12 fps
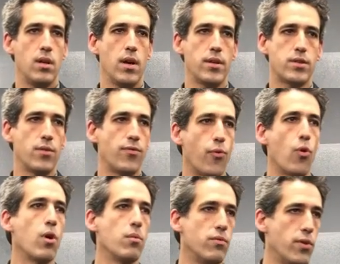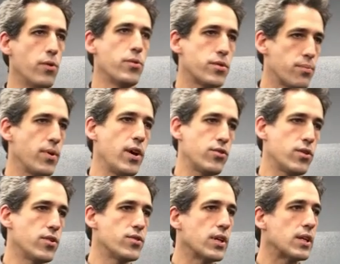And it's a form of voter suppression.
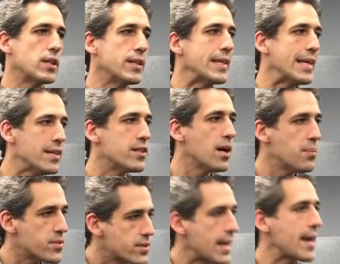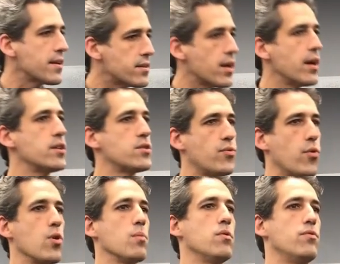It's a cleaned up, sanitized
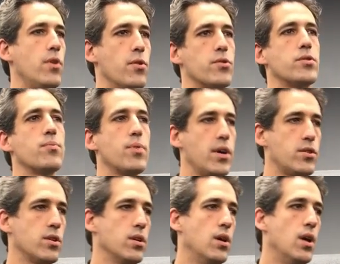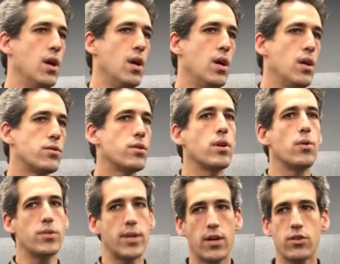form of voter suppression. So there
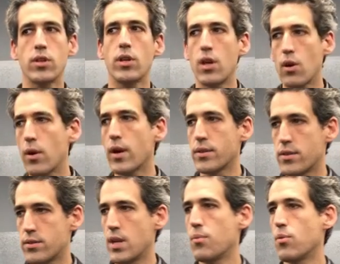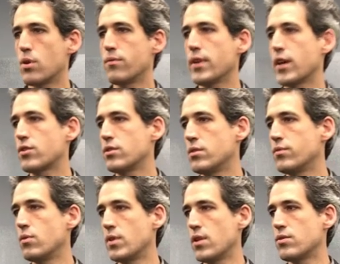was actually a hearing at the State Board of Elections a
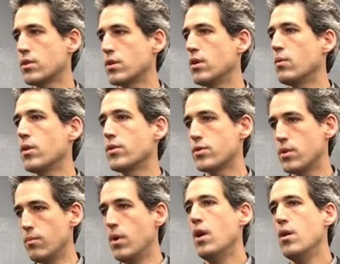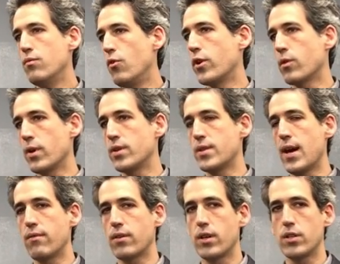few days ago where some voting rights
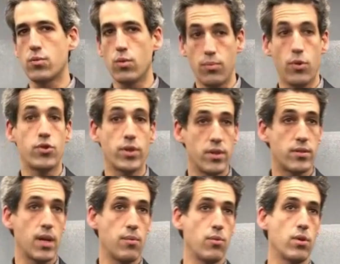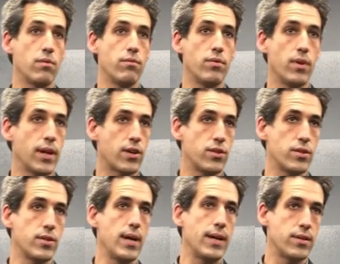advocates were pushing the State Board of
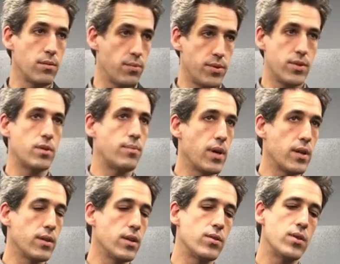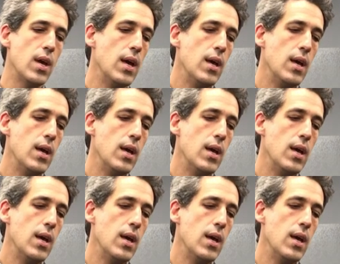Elections not to participate in this.